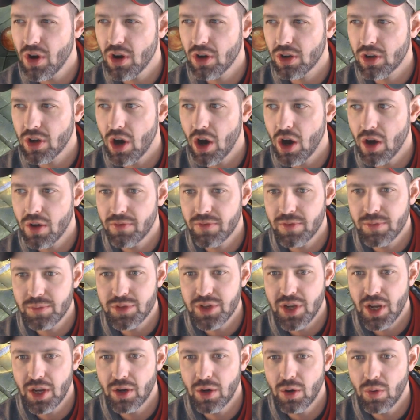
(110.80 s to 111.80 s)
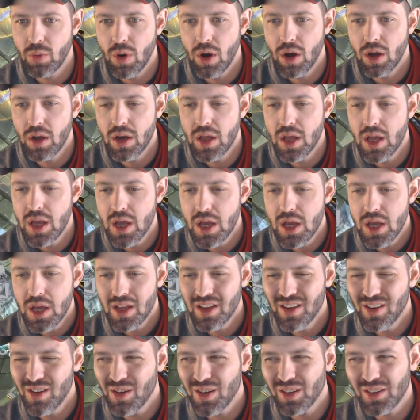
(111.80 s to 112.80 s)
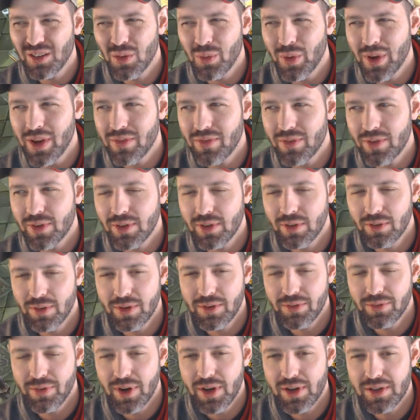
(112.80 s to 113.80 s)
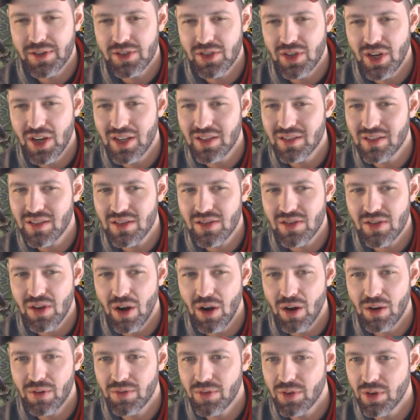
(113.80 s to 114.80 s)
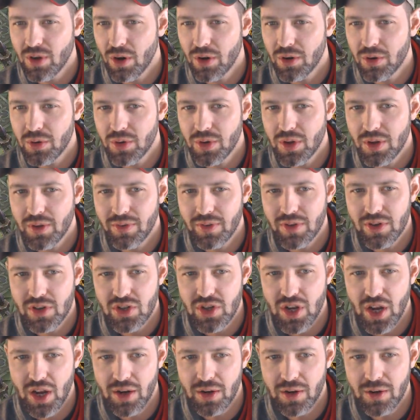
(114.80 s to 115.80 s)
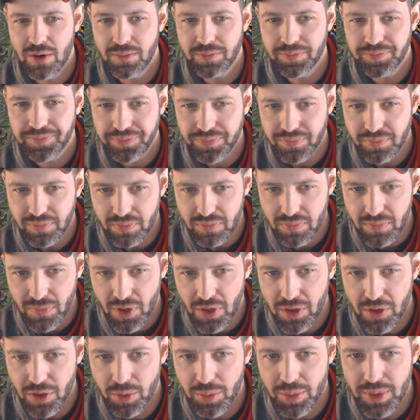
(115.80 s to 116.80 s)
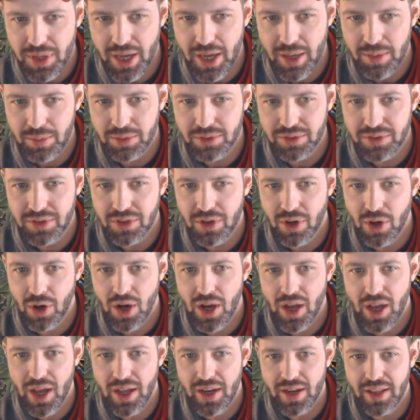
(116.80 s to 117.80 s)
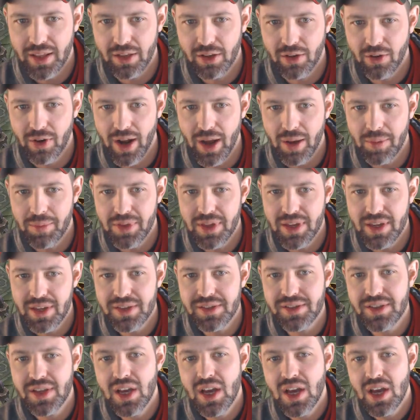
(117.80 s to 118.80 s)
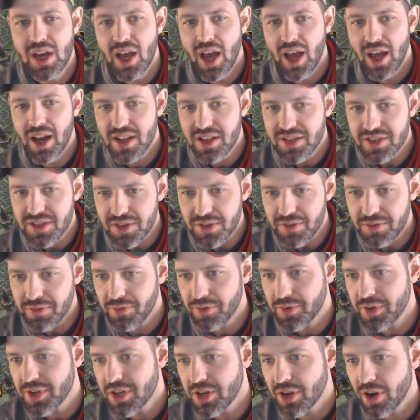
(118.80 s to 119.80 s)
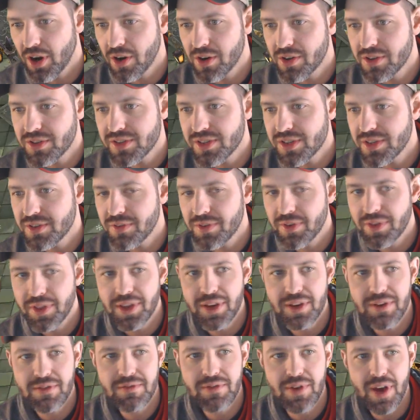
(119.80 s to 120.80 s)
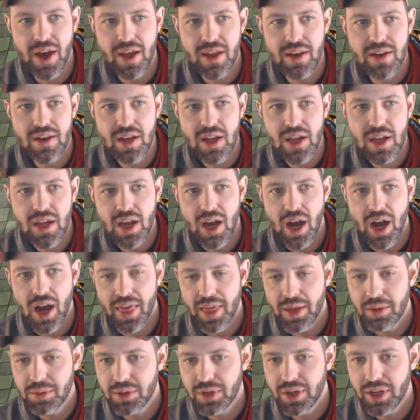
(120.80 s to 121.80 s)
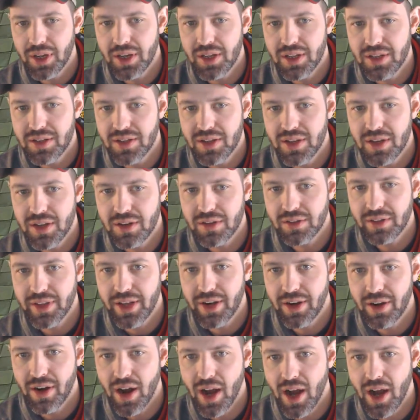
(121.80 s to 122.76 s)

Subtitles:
all gone from channel 1, you don't have to wait for it to refresh. Chances are if you go to a different channel, you'll be able to go ahead and grab these, and it's just free currency for the event that we'll get in here later